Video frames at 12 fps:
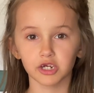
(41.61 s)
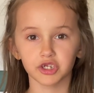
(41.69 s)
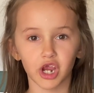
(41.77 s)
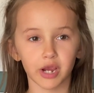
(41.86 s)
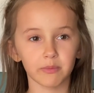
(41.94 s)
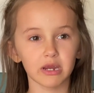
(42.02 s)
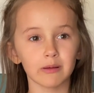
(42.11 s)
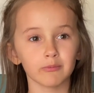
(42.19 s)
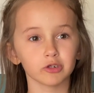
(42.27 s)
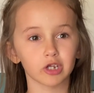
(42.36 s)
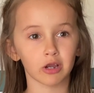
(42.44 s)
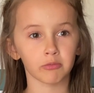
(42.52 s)
Jack be nimble,
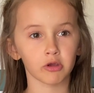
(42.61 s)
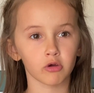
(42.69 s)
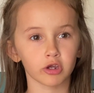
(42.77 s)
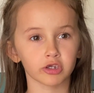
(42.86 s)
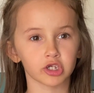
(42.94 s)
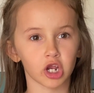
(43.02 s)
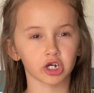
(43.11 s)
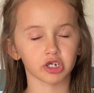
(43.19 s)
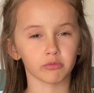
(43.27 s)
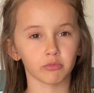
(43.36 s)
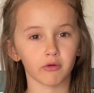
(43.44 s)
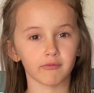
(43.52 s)
Jack be quick, Jack
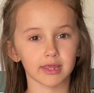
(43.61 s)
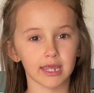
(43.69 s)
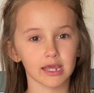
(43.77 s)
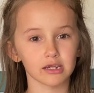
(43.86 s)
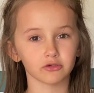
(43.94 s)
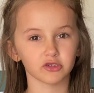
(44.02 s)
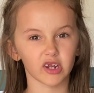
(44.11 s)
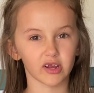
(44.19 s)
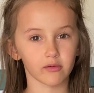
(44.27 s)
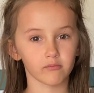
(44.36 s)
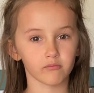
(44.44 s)
tremble over the candlestick.